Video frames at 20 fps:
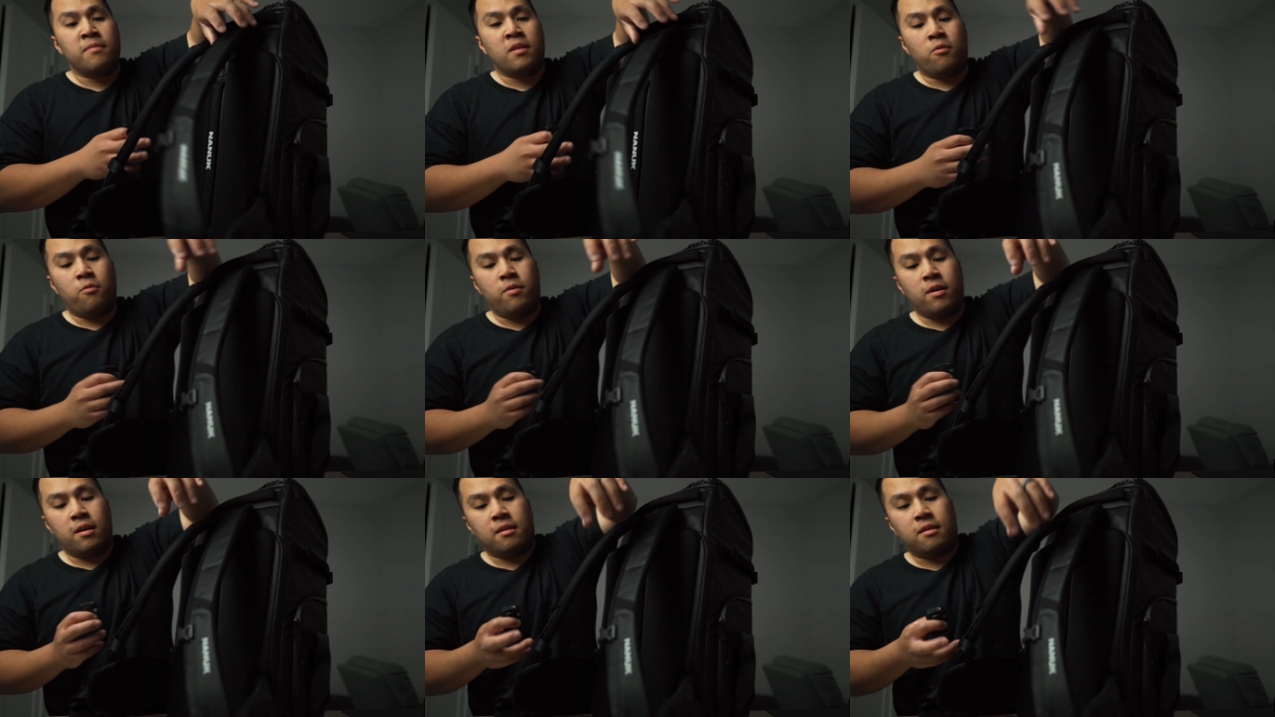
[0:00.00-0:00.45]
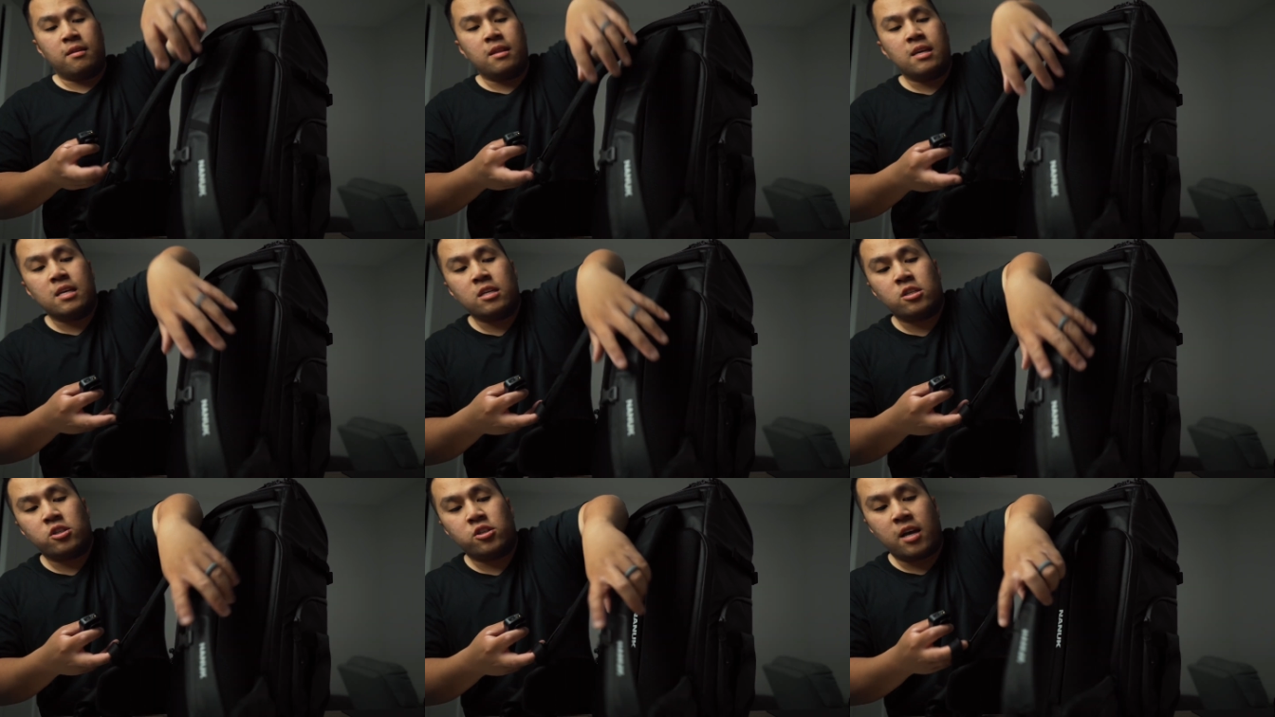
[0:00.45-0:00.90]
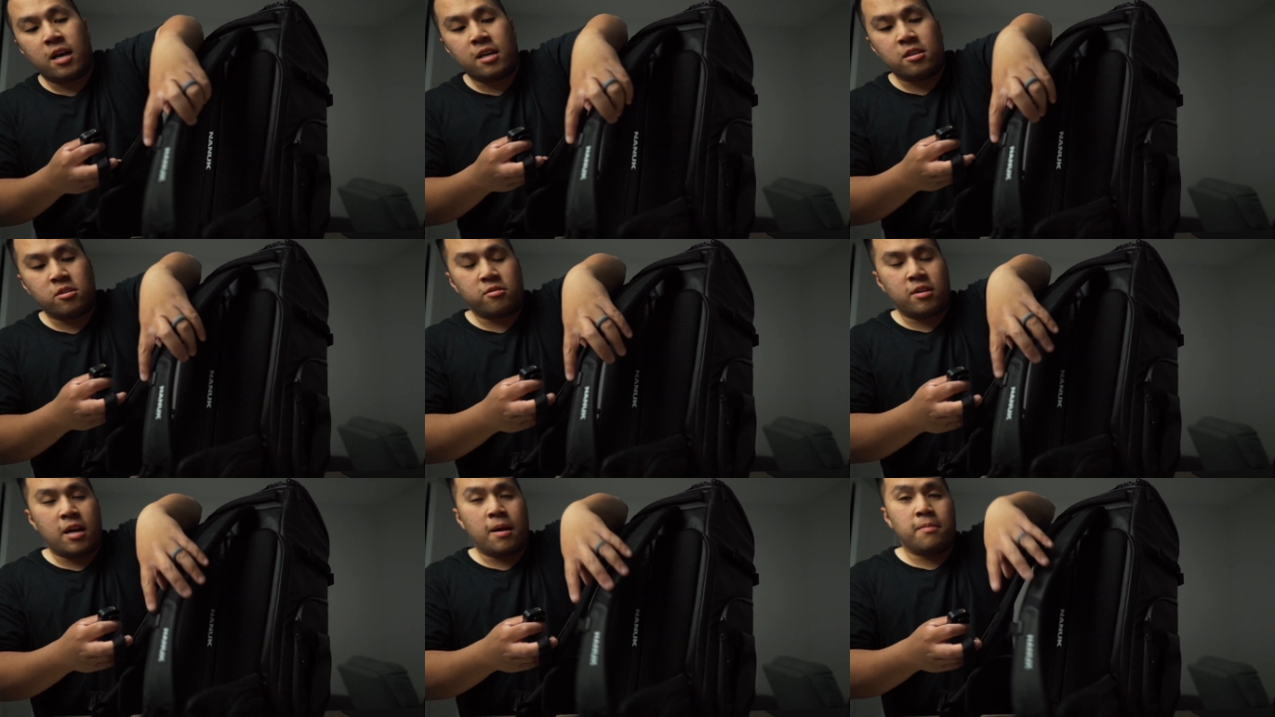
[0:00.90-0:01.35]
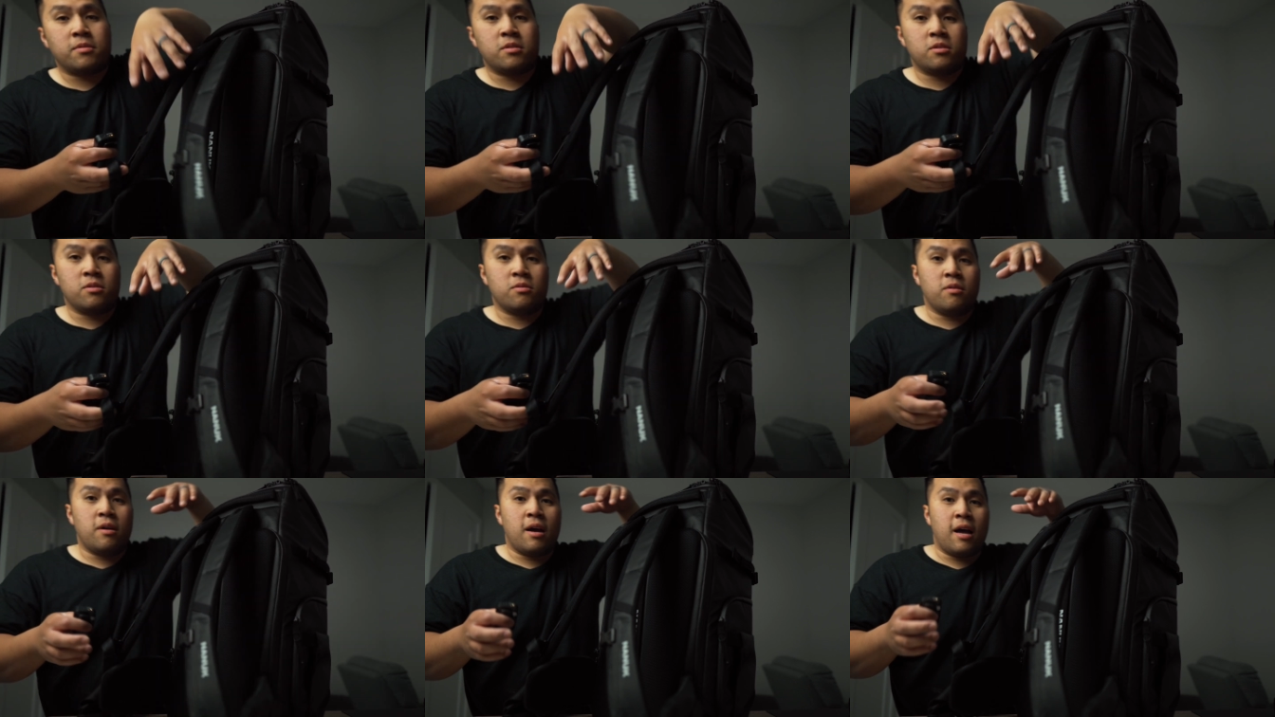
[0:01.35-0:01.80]
with the chest strap
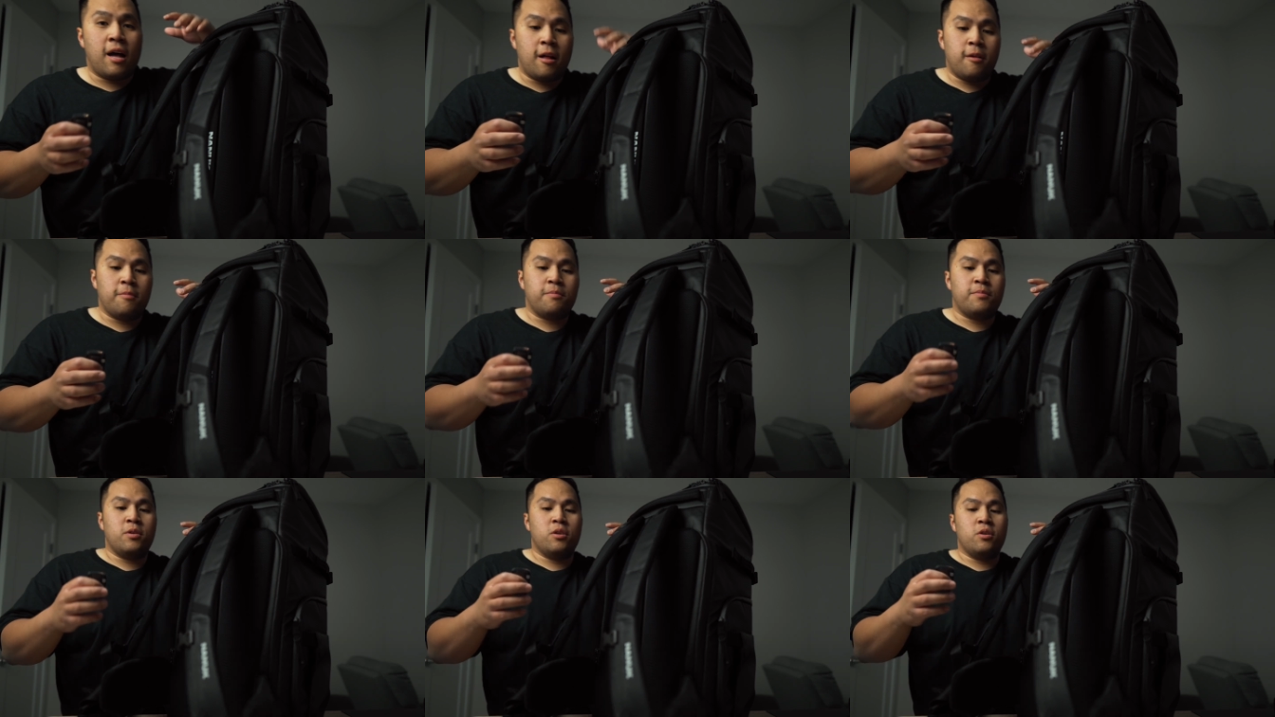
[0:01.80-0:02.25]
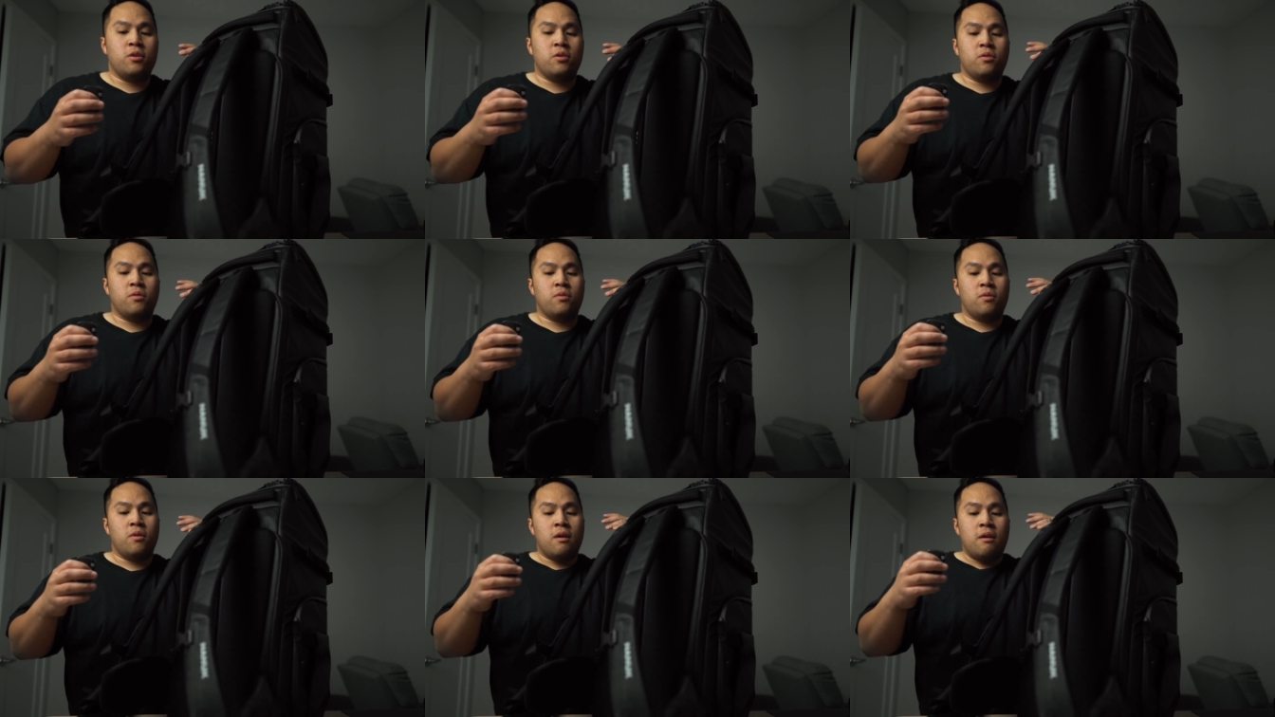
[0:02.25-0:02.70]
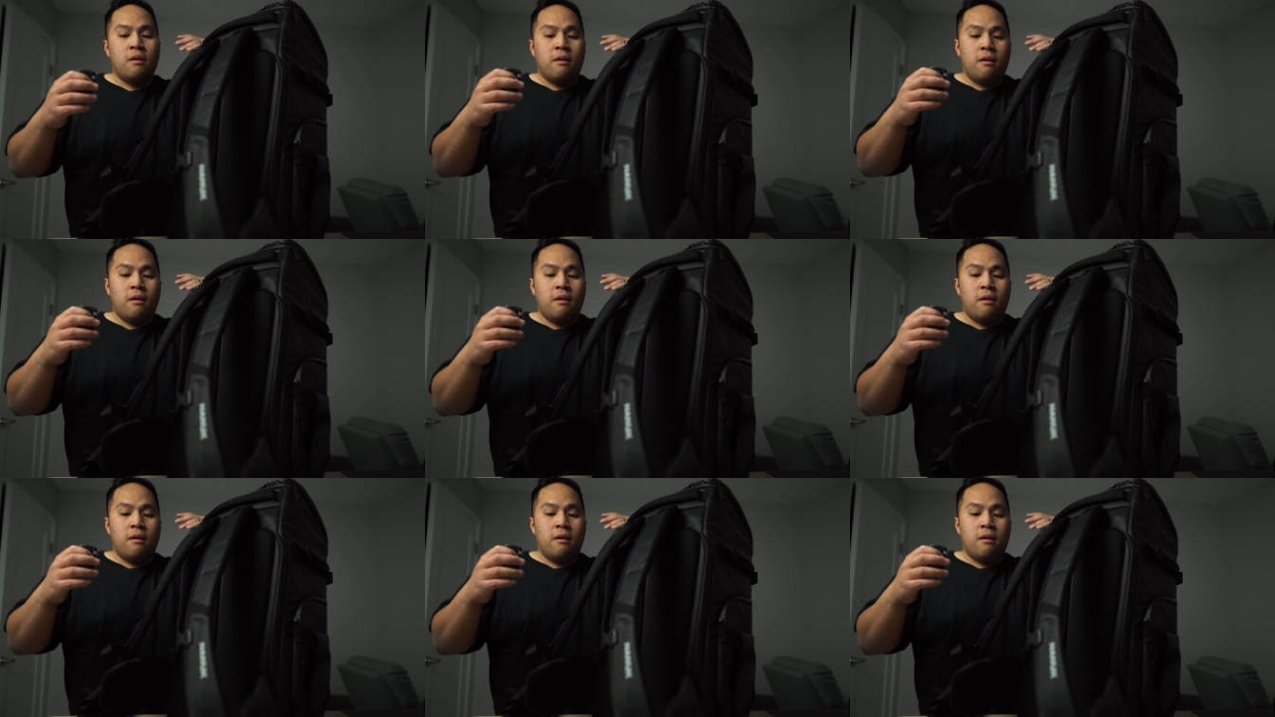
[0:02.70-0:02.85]
to help you